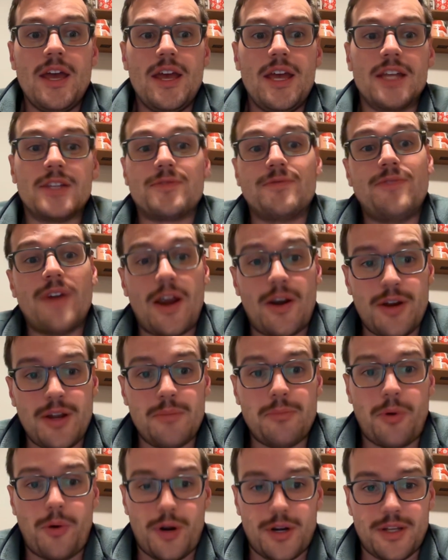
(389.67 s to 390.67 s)
It's very
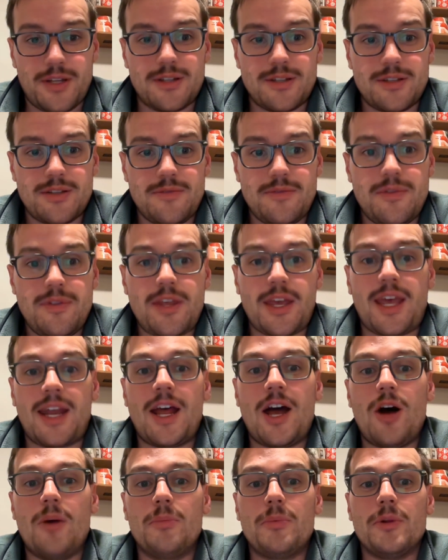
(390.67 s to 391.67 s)
important. They can
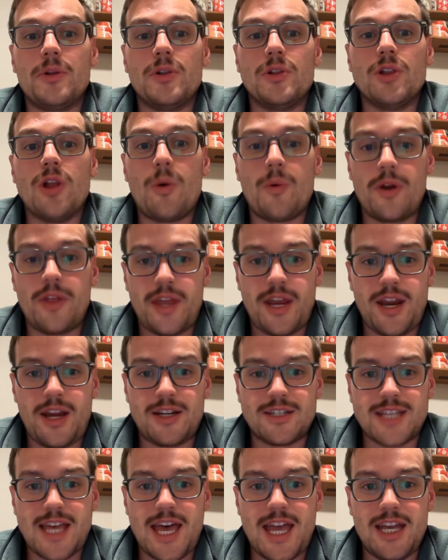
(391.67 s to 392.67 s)
help lower their
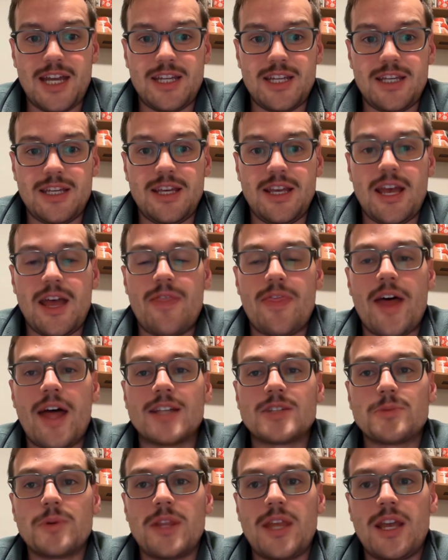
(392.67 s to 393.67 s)
anxiety, and
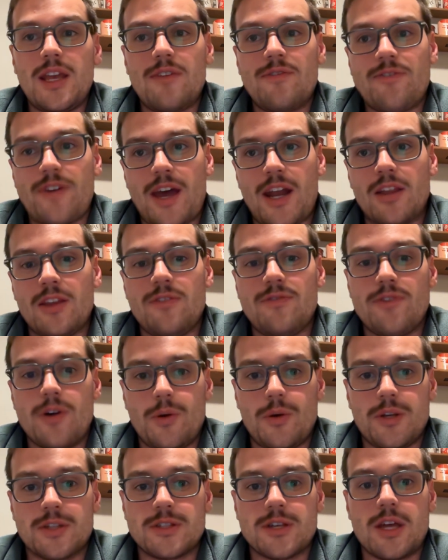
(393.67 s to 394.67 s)
that's when they can finally
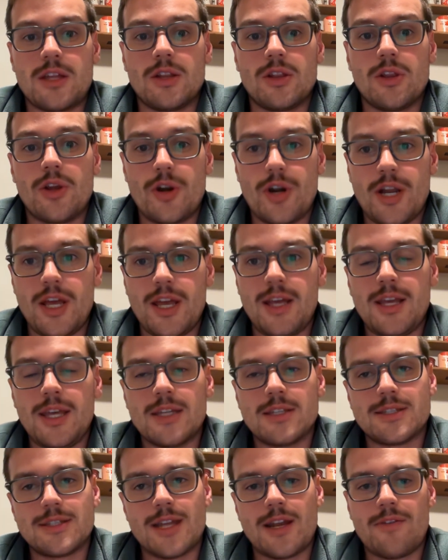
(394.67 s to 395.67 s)
focus on learning
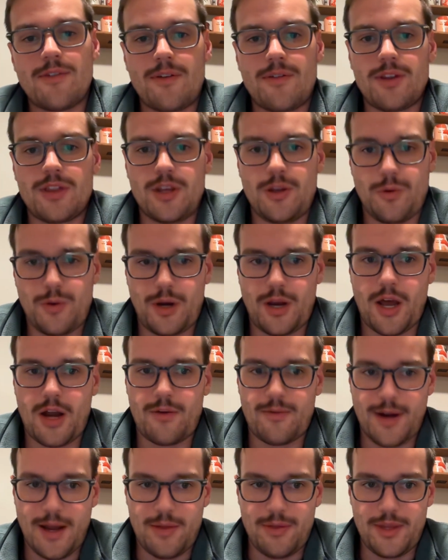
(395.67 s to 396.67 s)
instead of everything going on
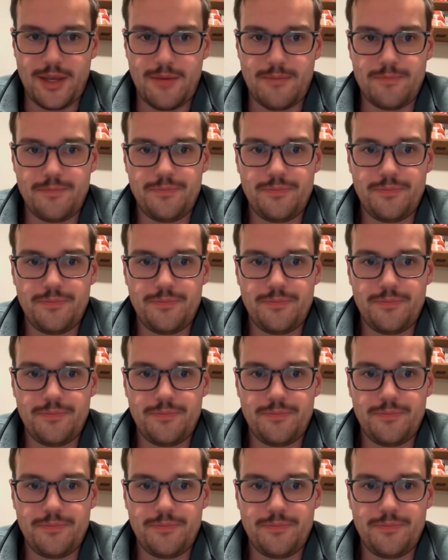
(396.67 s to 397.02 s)
around them.